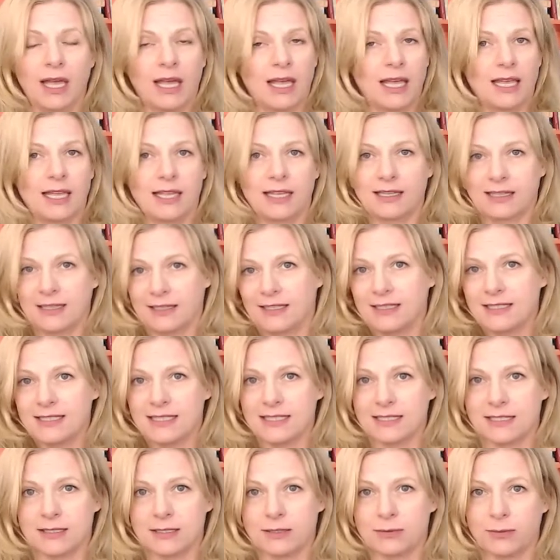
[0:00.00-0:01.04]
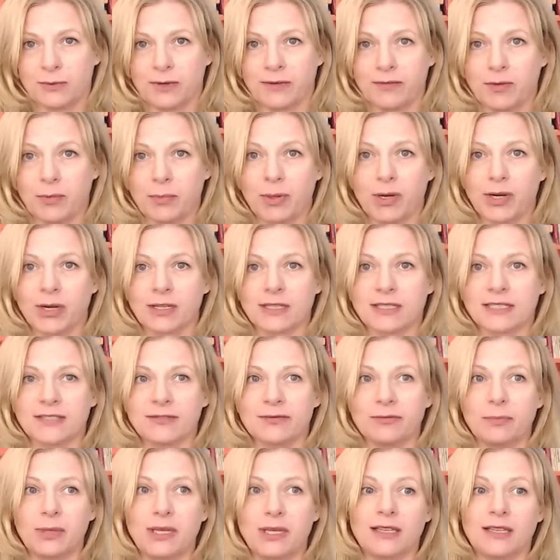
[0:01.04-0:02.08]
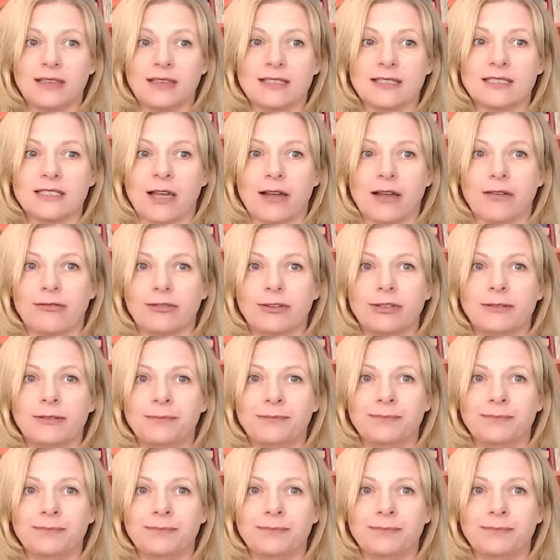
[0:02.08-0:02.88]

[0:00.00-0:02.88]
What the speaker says: I guess this is one of the perks of being the sovereign.